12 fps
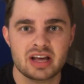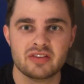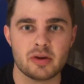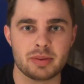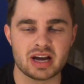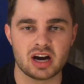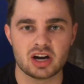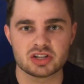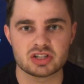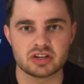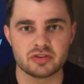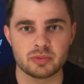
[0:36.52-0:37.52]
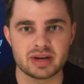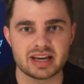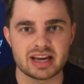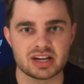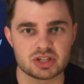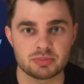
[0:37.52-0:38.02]
They beat Arsenal over the
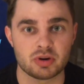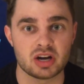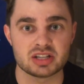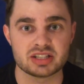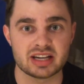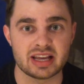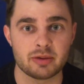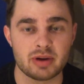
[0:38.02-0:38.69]
weekend, surprisingly